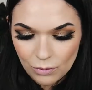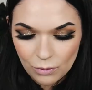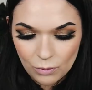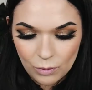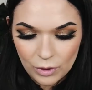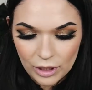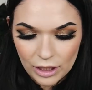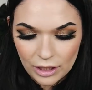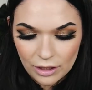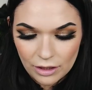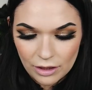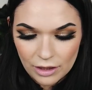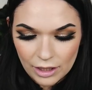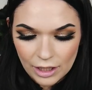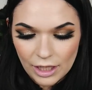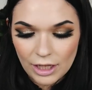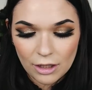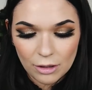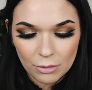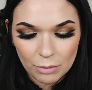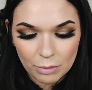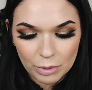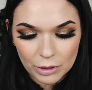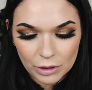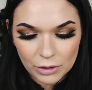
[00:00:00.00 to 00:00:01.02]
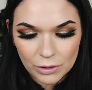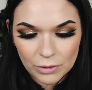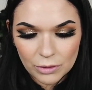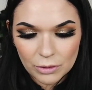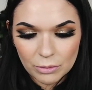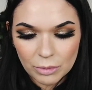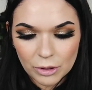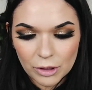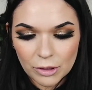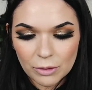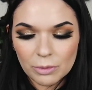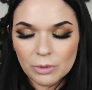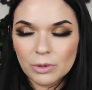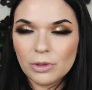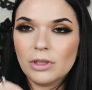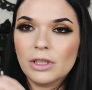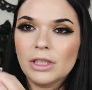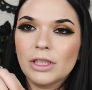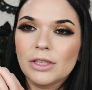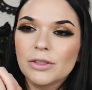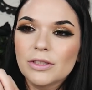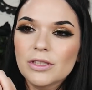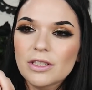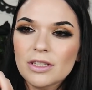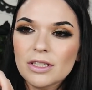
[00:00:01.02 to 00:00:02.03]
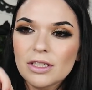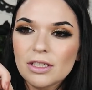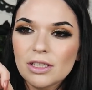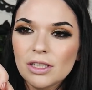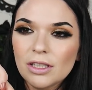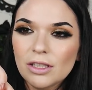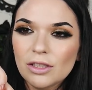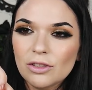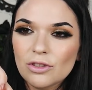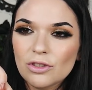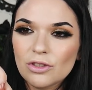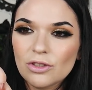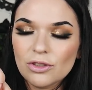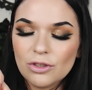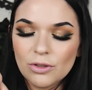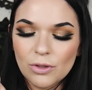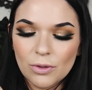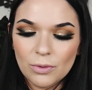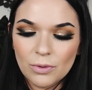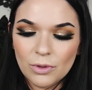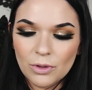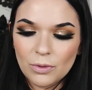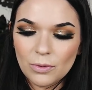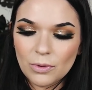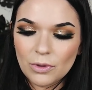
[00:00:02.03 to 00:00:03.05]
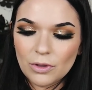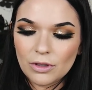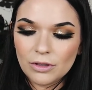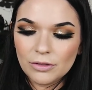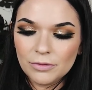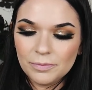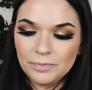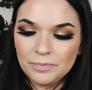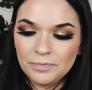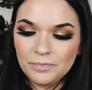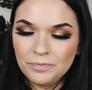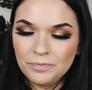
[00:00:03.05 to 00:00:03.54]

with like blue and purple glitters in it. It's so cool.